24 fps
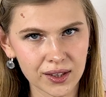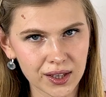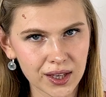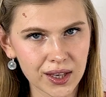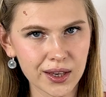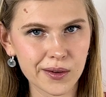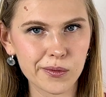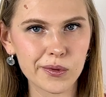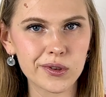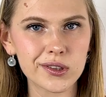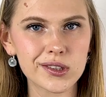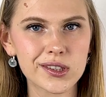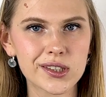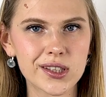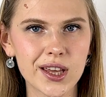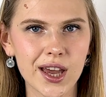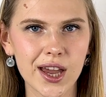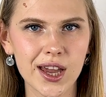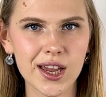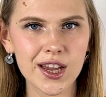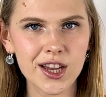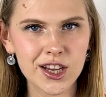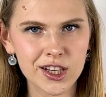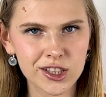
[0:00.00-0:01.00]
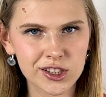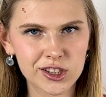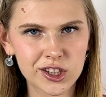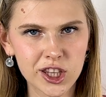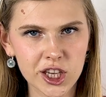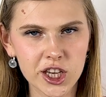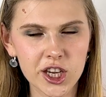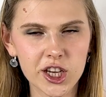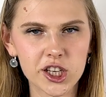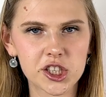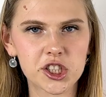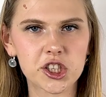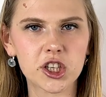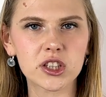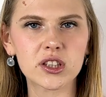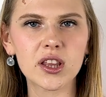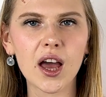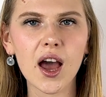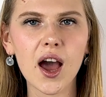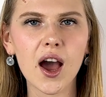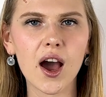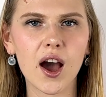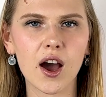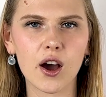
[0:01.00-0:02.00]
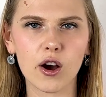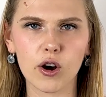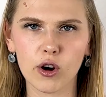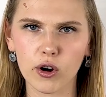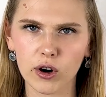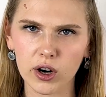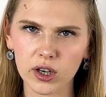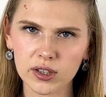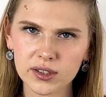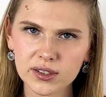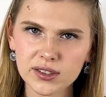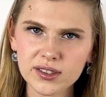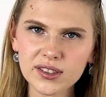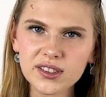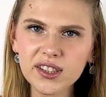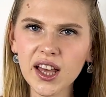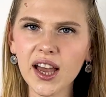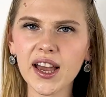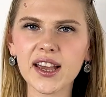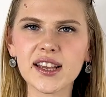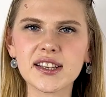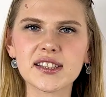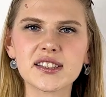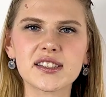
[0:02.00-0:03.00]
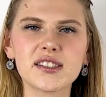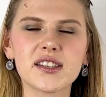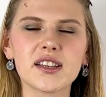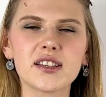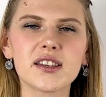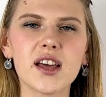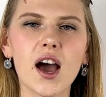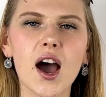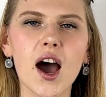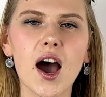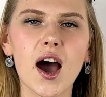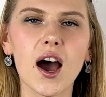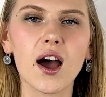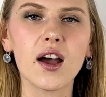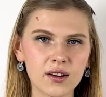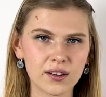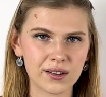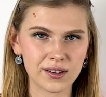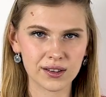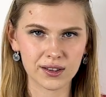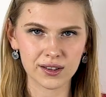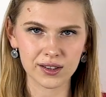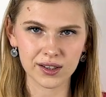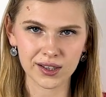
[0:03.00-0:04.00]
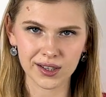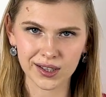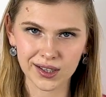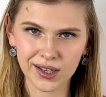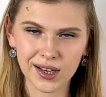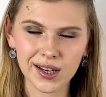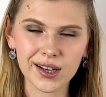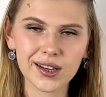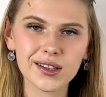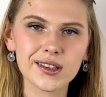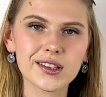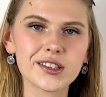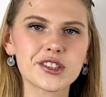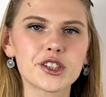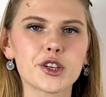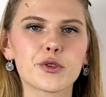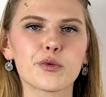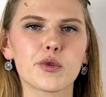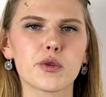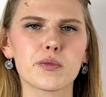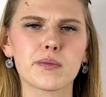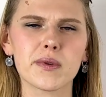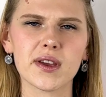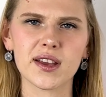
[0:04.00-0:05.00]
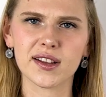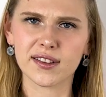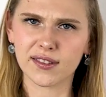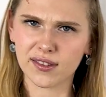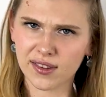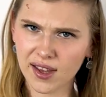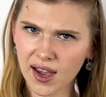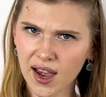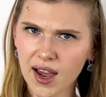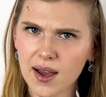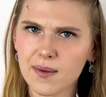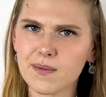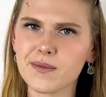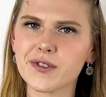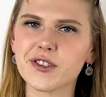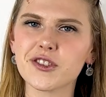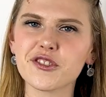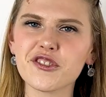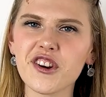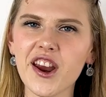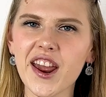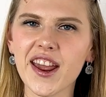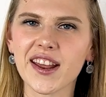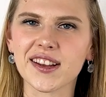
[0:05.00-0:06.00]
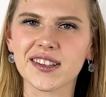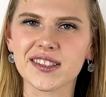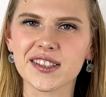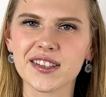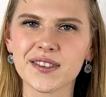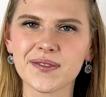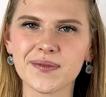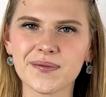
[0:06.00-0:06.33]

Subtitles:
he will say tieši tā, or taisni tā, or in English it would be damn straight.